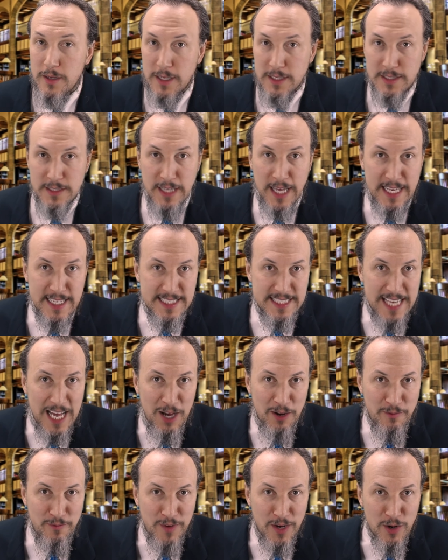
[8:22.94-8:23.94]
Doesn't that
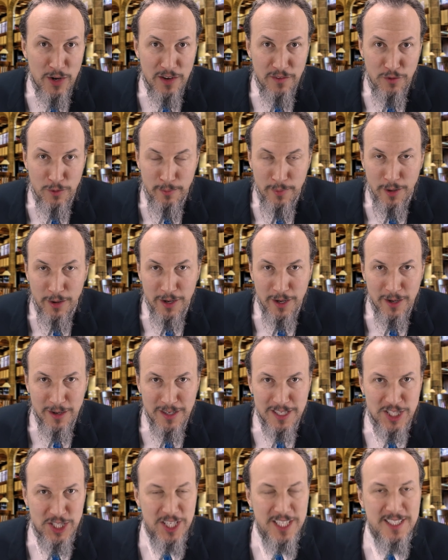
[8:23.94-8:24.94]
sound very
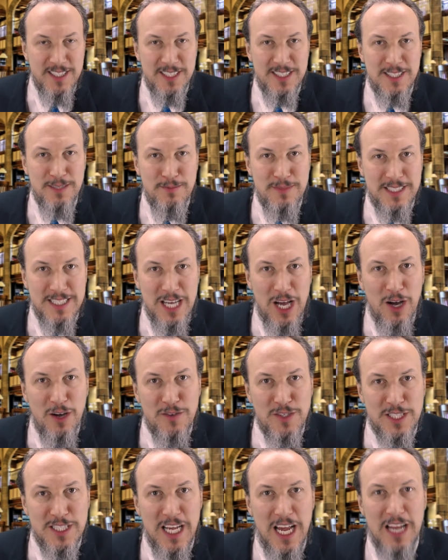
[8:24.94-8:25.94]
familiar? Jesus
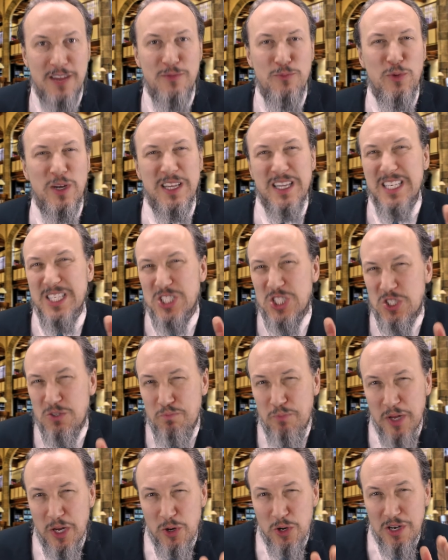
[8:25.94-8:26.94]
himself said, when the
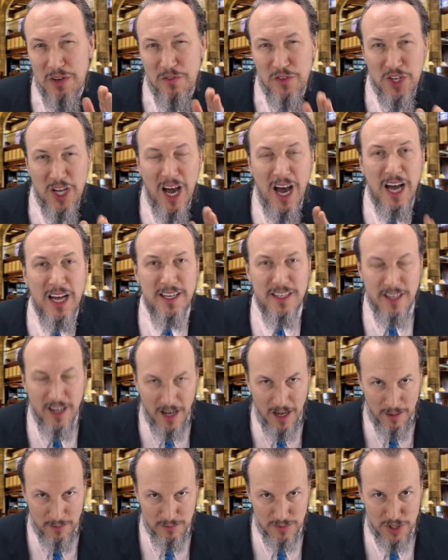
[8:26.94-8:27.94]
Spirit of God
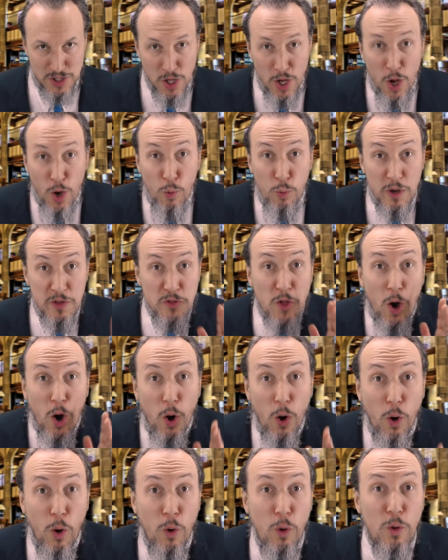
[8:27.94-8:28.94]
comes, when the
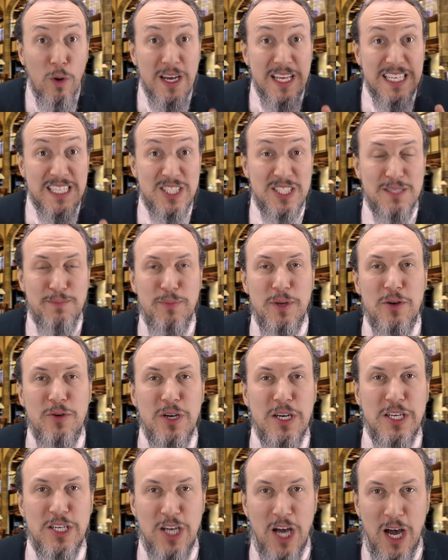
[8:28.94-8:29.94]
Holy
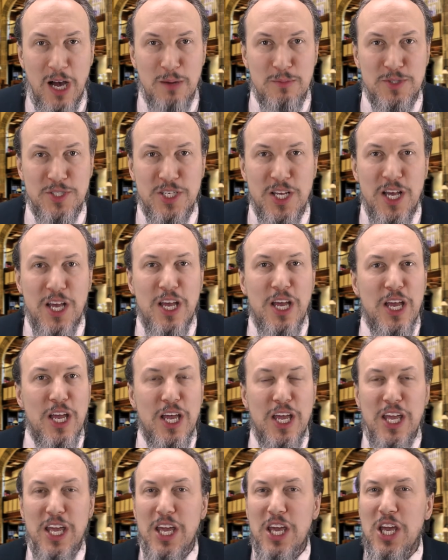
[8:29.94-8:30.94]
Spirit comes,
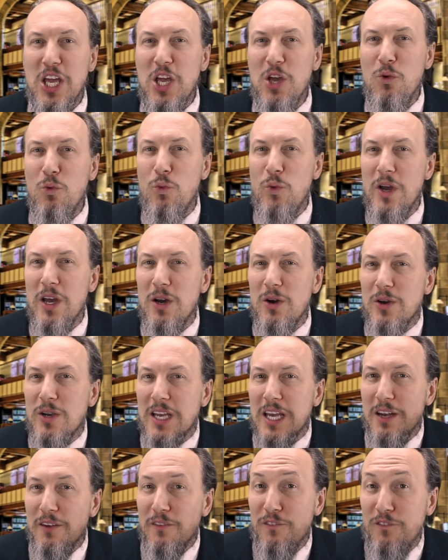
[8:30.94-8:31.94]
he will
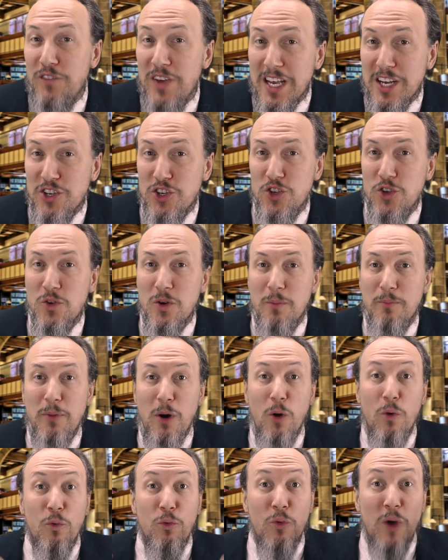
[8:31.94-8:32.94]
convict you
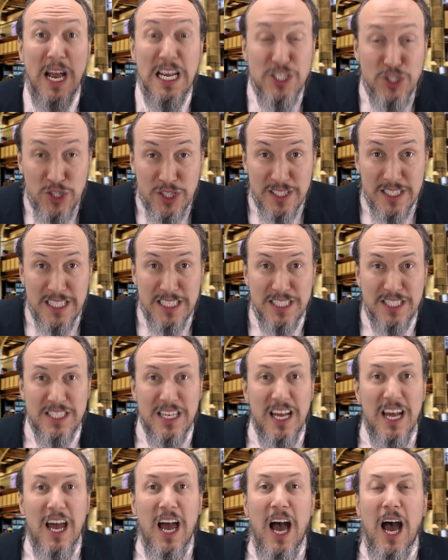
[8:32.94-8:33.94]
about righteousness,
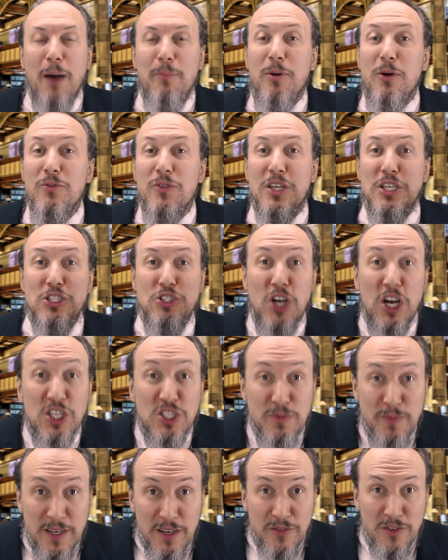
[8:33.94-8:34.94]
about the
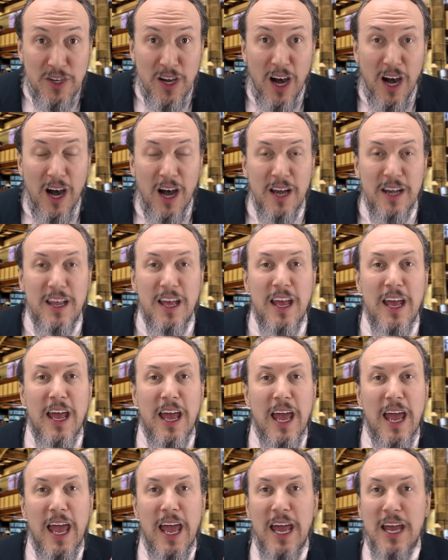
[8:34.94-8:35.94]
judgment of God,
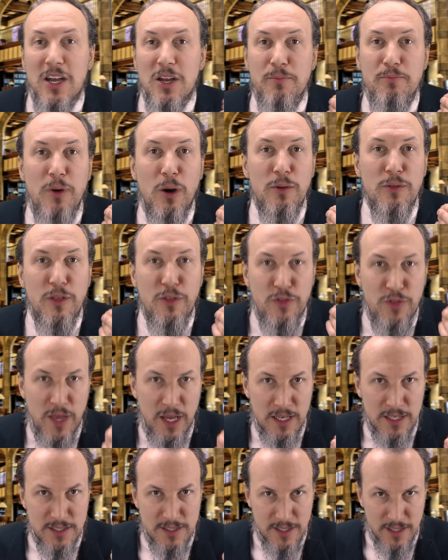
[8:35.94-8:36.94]
and about the
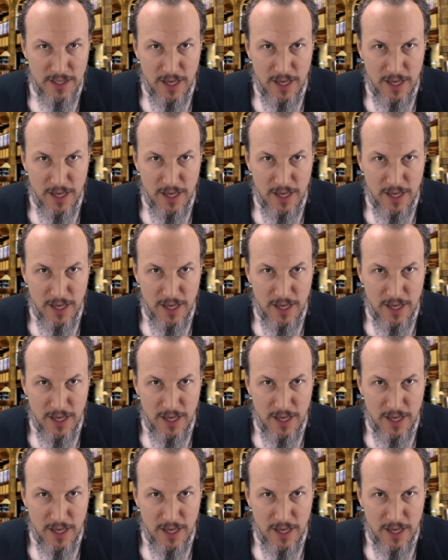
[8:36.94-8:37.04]
things to